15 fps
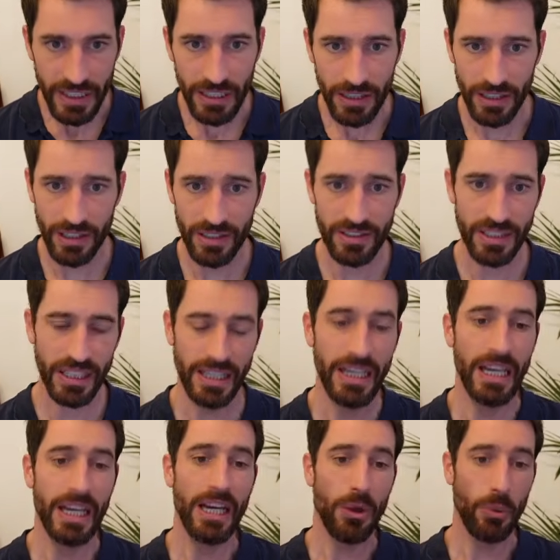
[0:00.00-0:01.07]
You can see
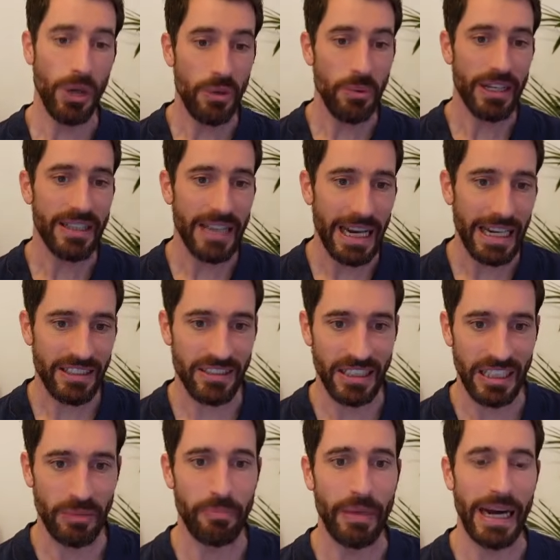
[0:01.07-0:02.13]
we went
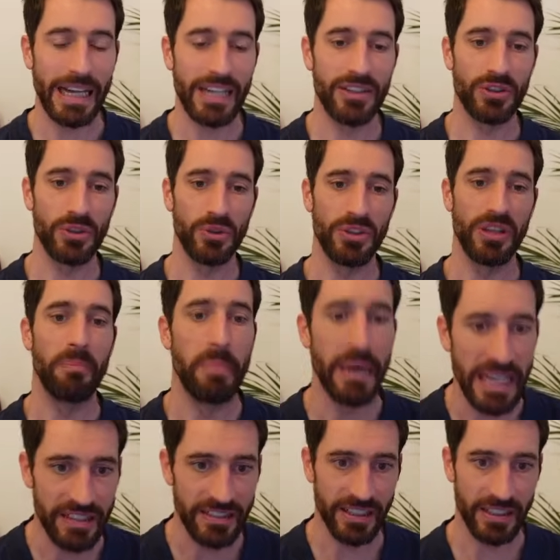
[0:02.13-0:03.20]
actually back to the
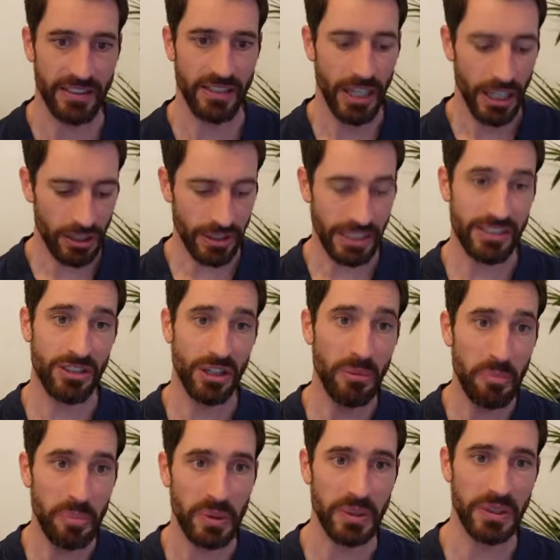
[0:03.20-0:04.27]
basics. So at
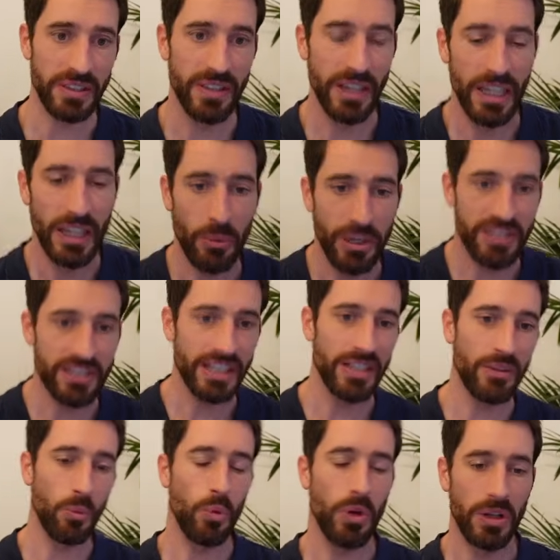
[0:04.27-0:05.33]
some point we
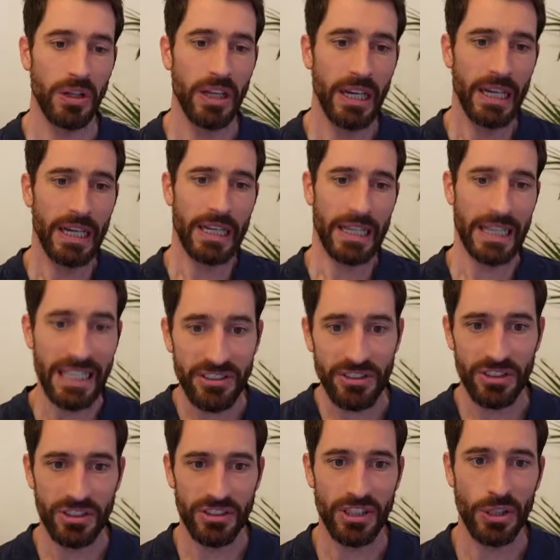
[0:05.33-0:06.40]
said, well,
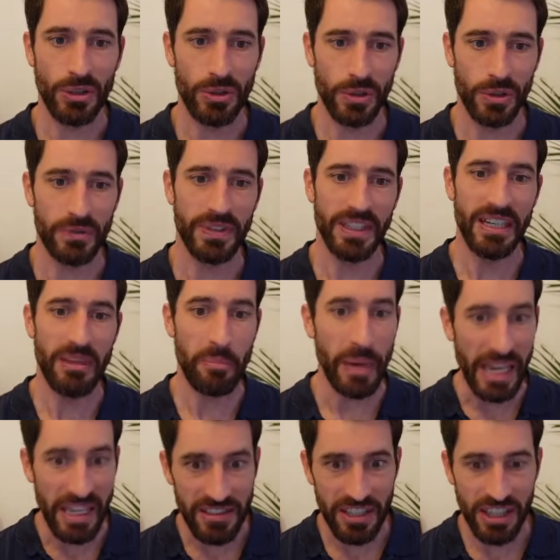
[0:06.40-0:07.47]
let's just go to a very
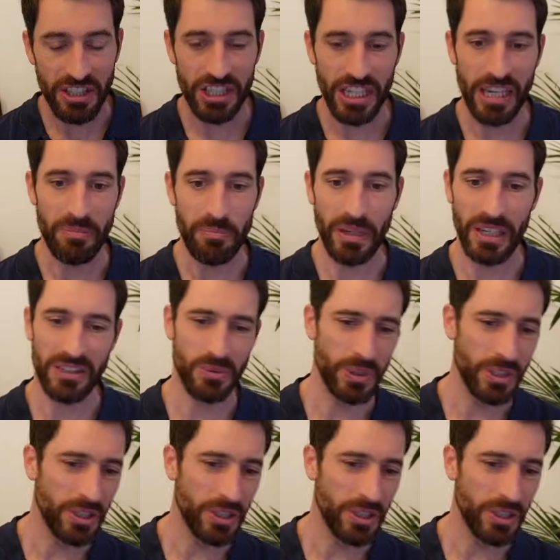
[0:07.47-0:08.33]
basic shape because we